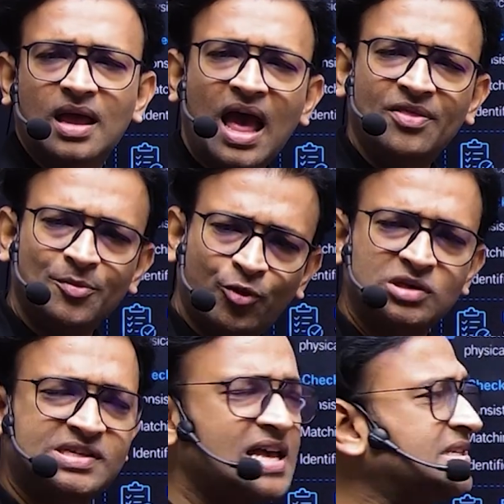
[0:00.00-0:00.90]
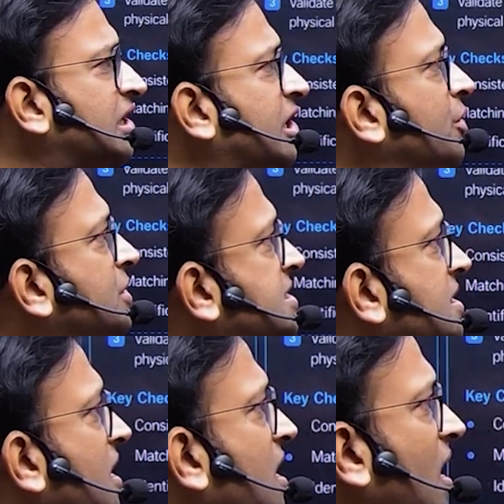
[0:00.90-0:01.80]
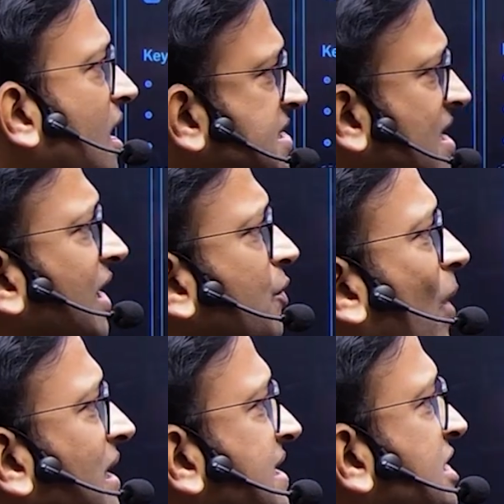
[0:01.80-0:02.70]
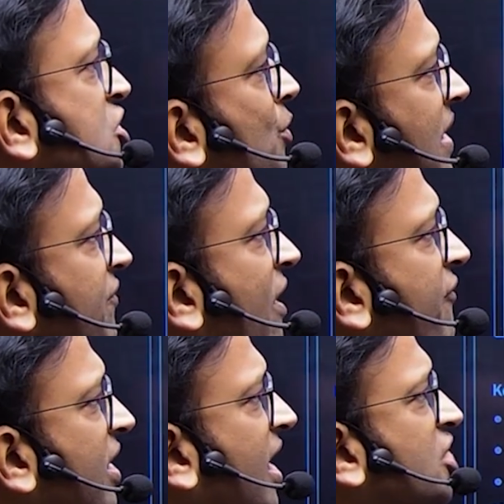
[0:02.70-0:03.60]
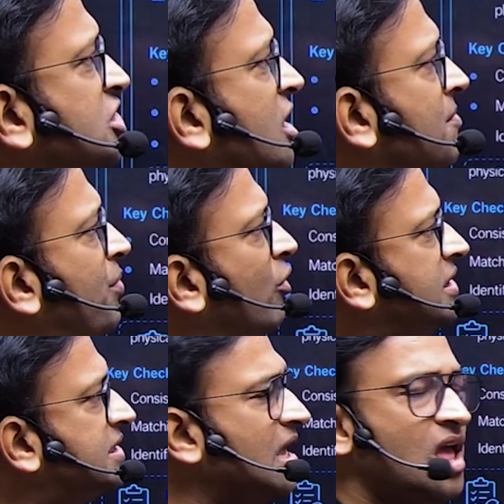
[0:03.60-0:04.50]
and the process includes assign weightage to each verification component,